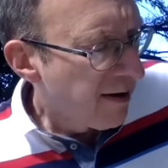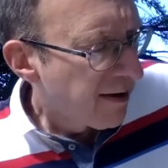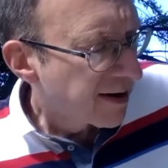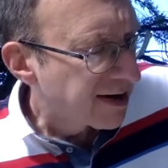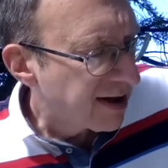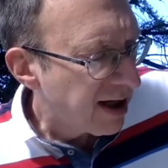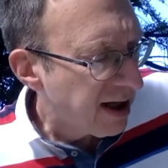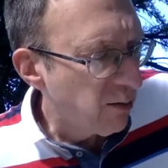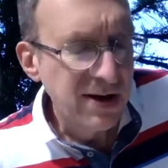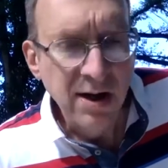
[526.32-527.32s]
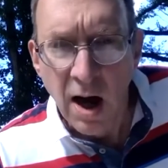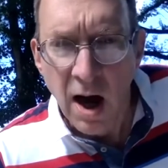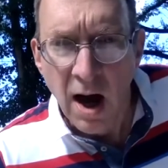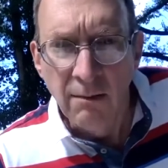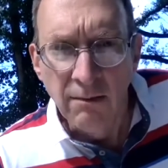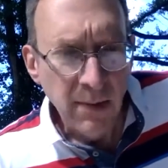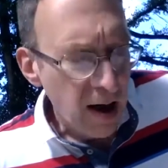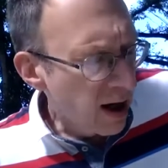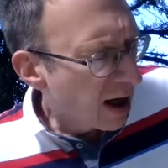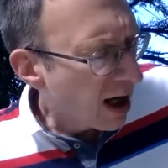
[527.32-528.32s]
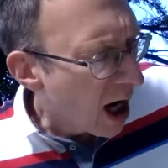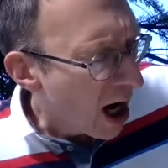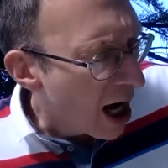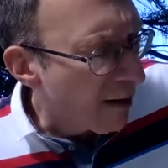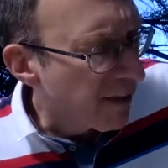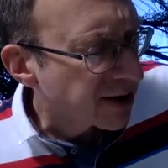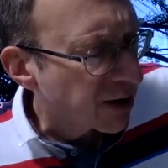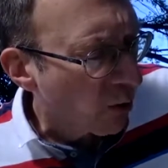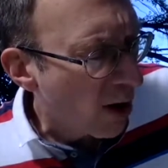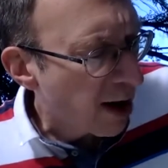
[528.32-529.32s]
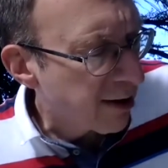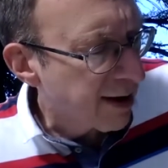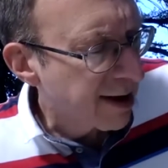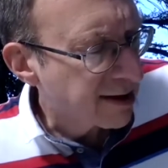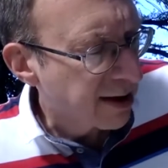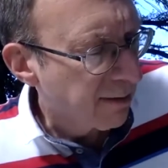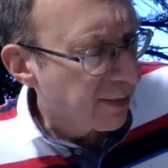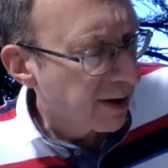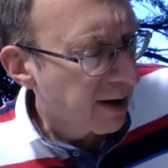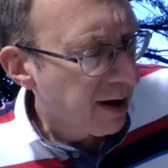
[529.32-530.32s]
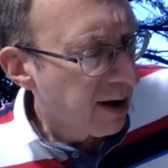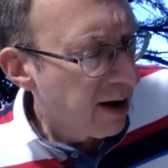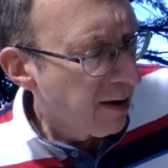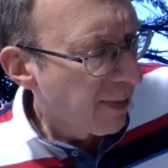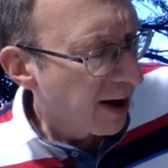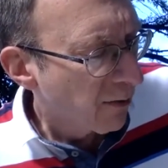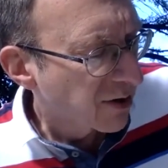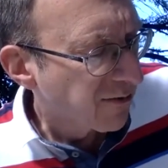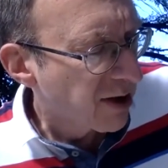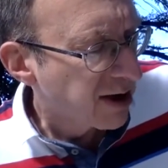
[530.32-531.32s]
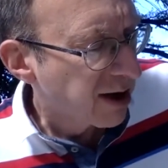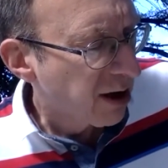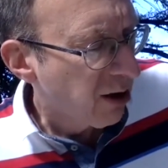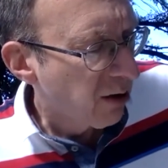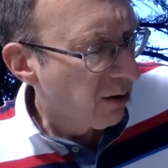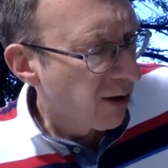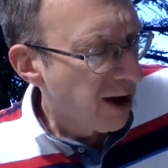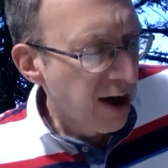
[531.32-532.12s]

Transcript: The sea was calm, calm as the water in a tumbler, but it was freezing cold.